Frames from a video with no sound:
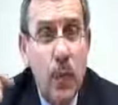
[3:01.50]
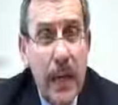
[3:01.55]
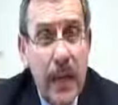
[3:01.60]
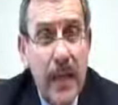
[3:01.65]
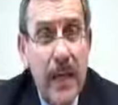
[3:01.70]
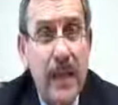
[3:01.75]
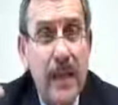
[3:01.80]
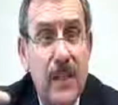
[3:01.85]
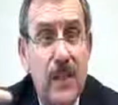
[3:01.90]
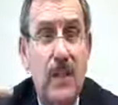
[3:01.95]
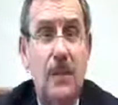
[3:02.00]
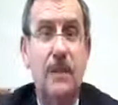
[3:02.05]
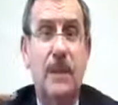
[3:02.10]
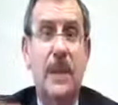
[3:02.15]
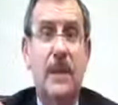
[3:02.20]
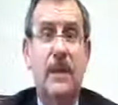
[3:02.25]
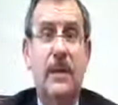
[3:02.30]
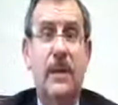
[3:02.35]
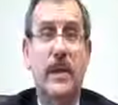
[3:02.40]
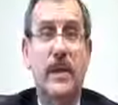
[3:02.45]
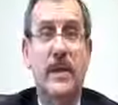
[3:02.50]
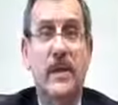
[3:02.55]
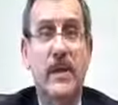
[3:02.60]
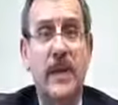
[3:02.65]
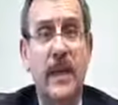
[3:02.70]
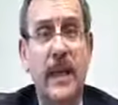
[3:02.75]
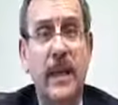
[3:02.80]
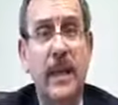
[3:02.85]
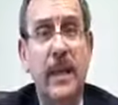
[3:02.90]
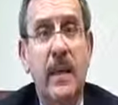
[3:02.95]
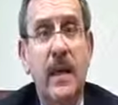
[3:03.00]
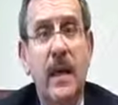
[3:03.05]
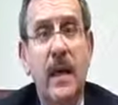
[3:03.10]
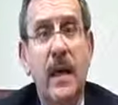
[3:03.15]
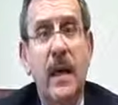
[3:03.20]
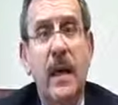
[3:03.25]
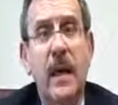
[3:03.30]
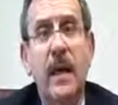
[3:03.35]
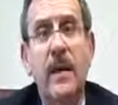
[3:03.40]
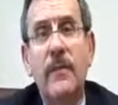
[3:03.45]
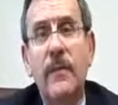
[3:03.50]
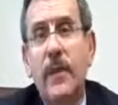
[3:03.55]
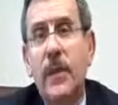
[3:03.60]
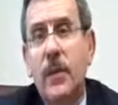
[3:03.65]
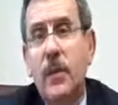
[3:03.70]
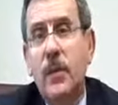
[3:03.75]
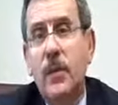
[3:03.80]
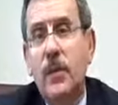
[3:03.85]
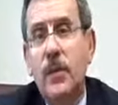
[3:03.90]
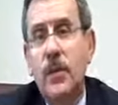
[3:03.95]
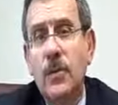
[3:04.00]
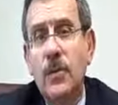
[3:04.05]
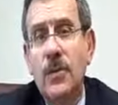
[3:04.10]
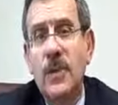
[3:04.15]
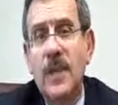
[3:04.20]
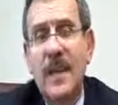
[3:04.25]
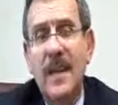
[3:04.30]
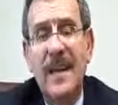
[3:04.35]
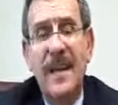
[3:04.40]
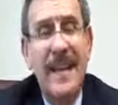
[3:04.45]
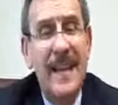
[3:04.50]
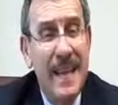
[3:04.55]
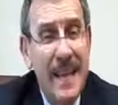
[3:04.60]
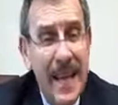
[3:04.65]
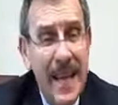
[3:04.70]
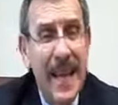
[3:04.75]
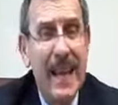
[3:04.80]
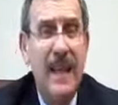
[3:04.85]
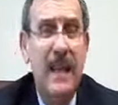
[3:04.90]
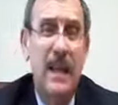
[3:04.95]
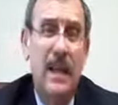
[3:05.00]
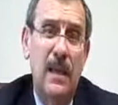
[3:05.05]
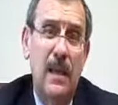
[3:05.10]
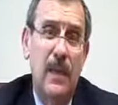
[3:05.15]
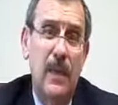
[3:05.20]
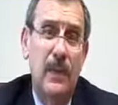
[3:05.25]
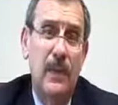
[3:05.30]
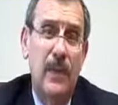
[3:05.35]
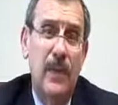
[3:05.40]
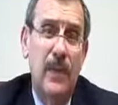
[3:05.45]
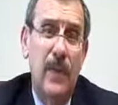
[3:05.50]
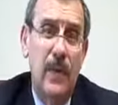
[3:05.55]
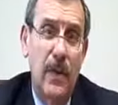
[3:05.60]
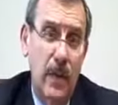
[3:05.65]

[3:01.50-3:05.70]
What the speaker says: re-experiencing of those negative